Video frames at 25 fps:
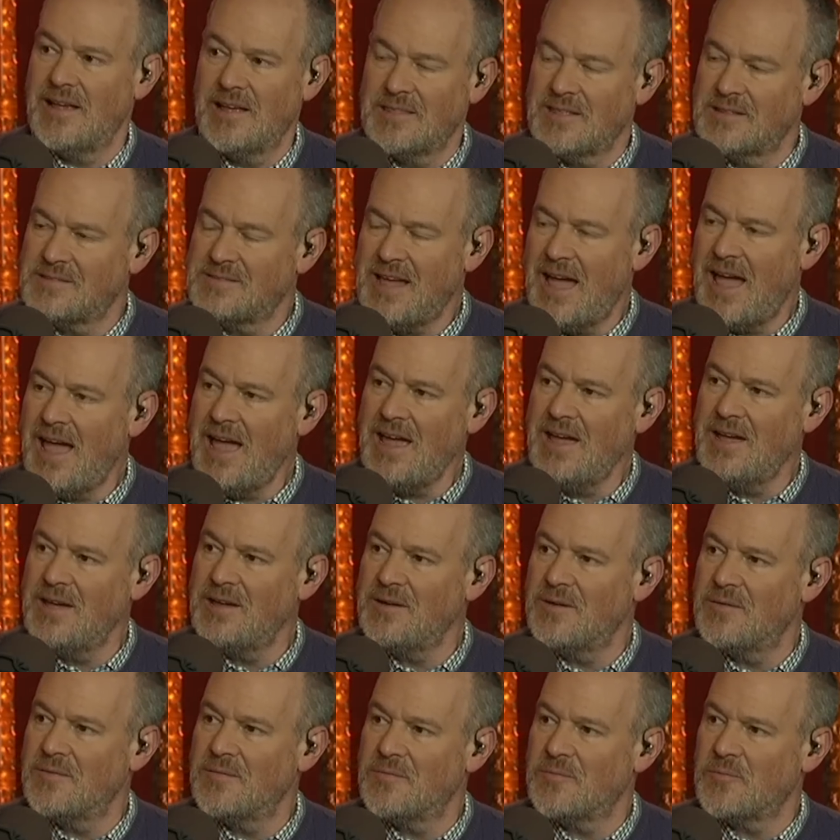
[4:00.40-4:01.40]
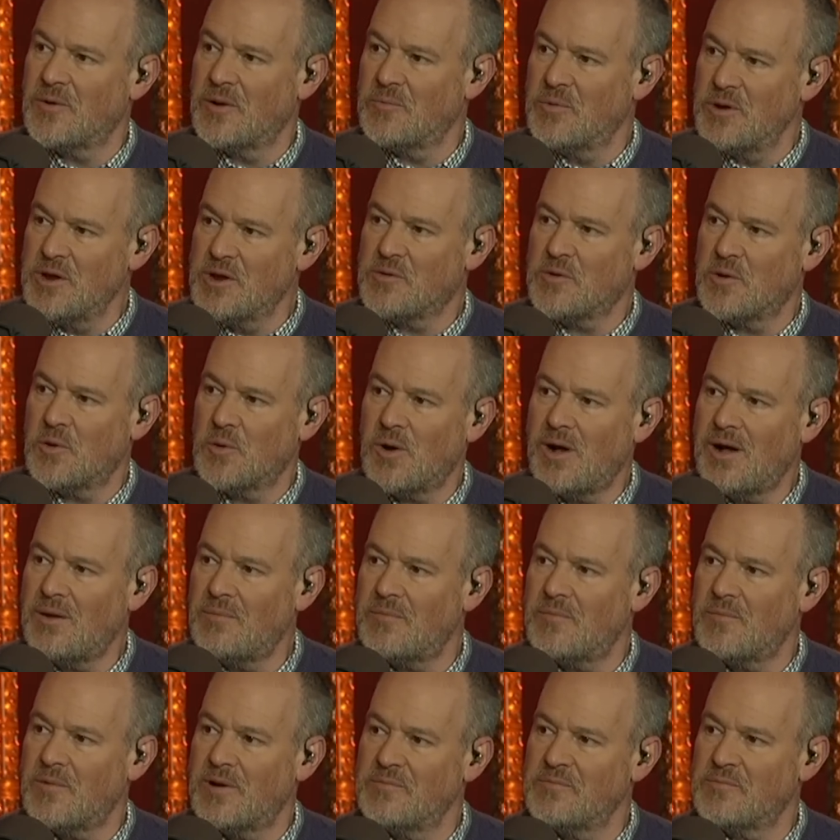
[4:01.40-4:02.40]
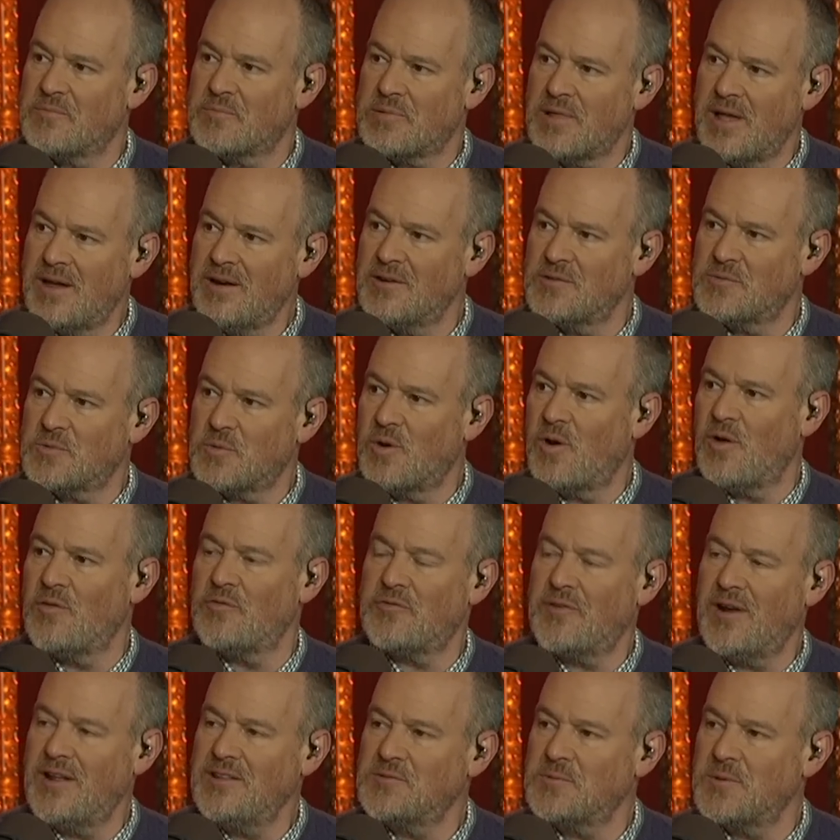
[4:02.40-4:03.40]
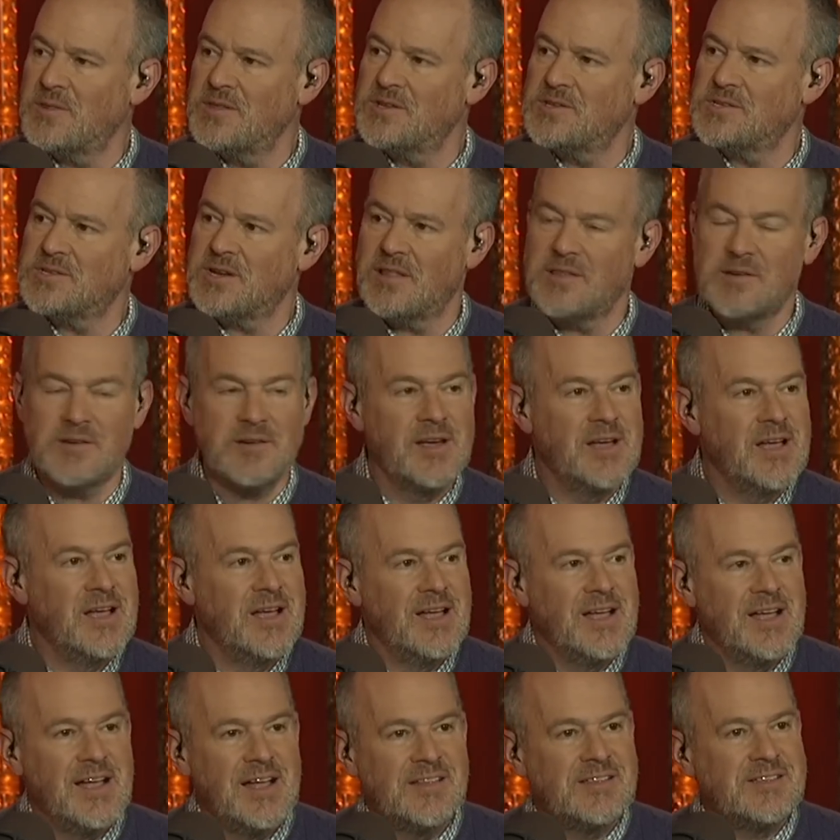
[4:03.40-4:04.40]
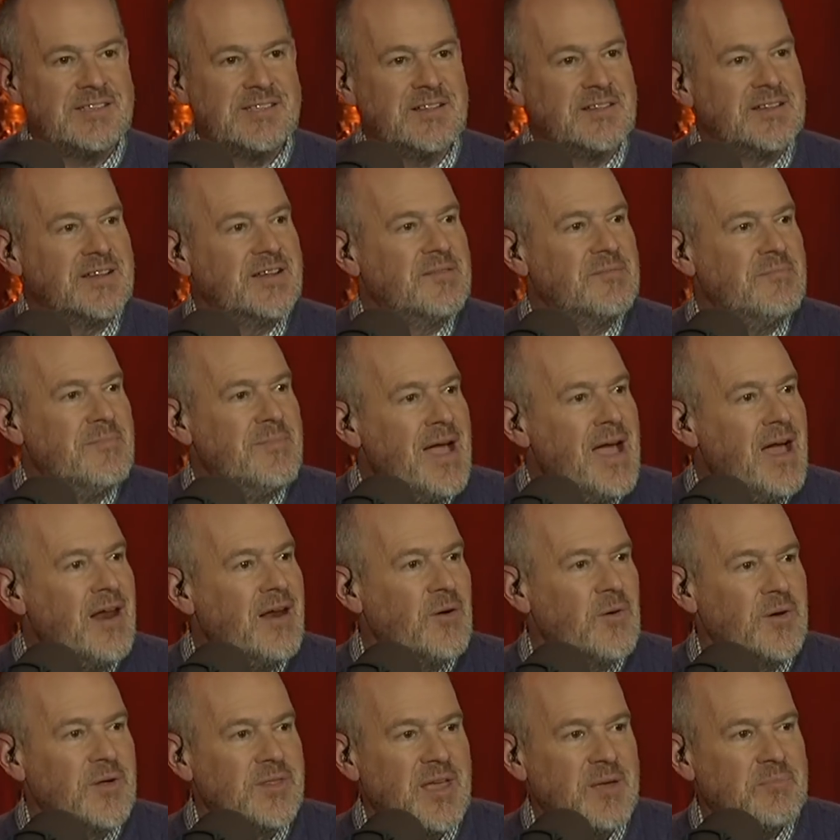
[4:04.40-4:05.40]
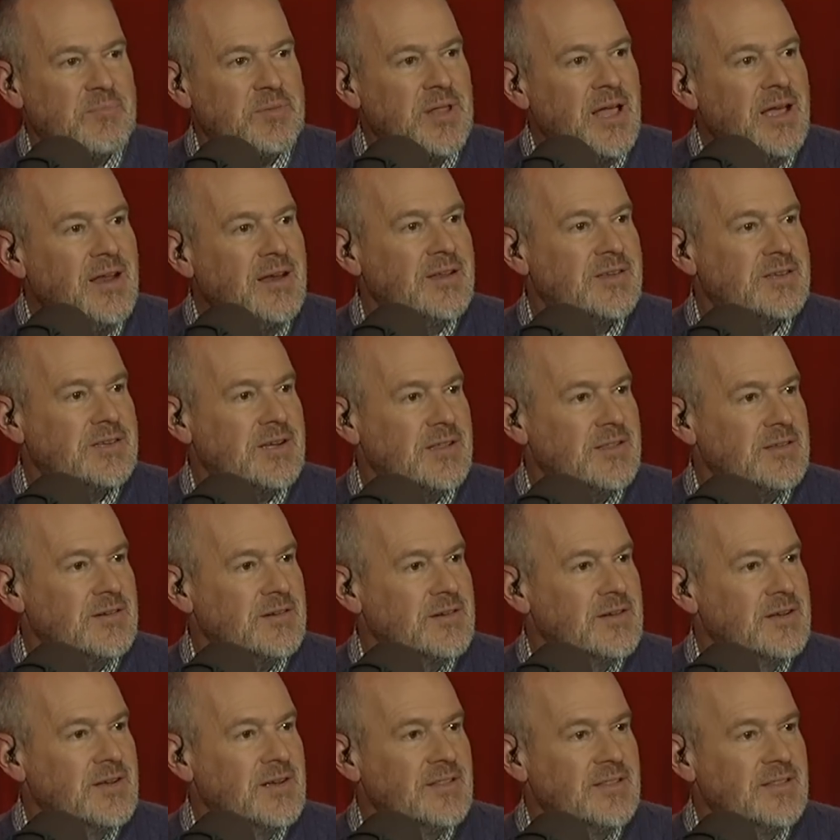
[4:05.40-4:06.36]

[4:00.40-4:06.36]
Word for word: in the day when we grew up, when players were all friends with each other, it still didn't matter when they played each other.